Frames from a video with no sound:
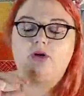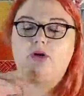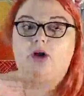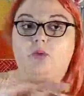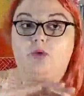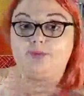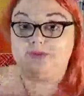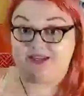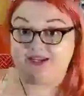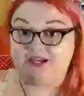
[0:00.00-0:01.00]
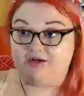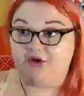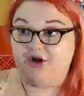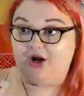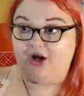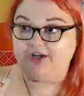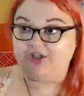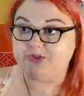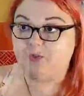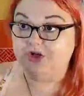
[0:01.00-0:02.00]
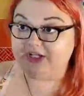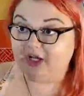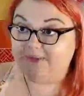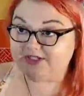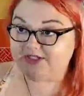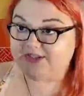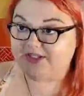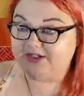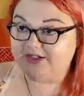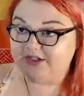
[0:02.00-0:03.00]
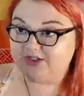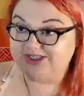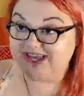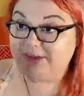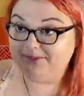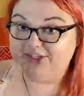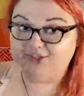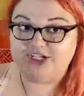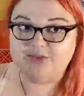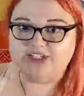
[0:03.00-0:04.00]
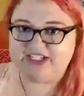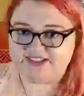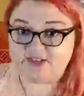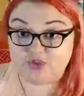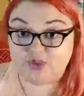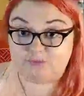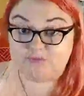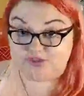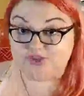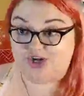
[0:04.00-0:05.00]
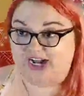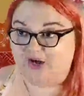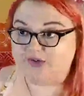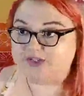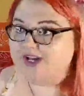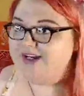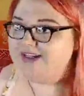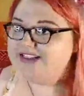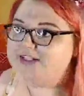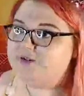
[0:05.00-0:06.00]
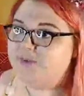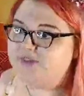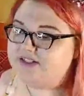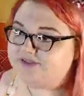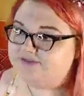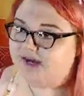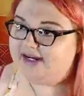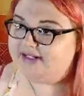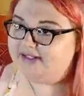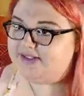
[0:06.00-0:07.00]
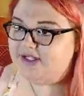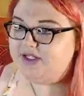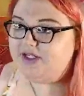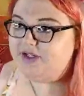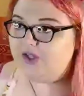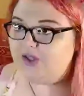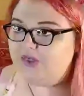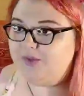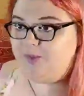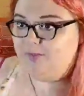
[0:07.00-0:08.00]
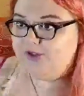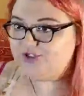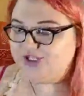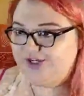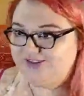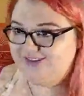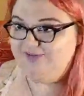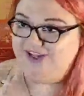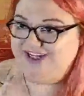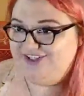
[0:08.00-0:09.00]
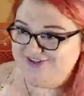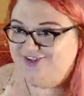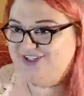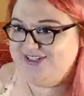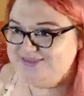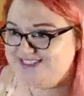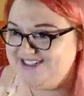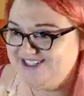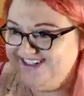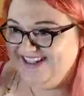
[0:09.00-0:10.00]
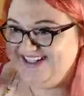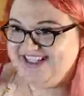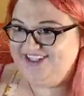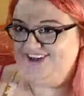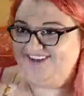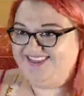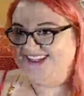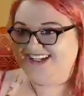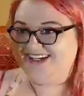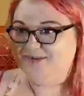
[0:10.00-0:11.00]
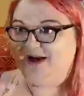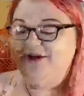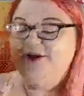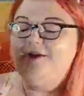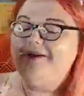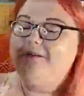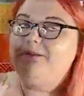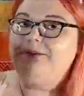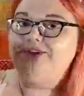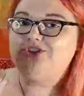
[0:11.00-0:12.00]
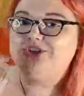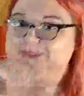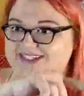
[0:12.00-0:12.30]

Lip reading: a woman was getting out of her car and she was walking up to that bush. And I was like, is this your house? Because I mean, it's one thing to find the bush that of like your dreams and like that you're thinking about. But she was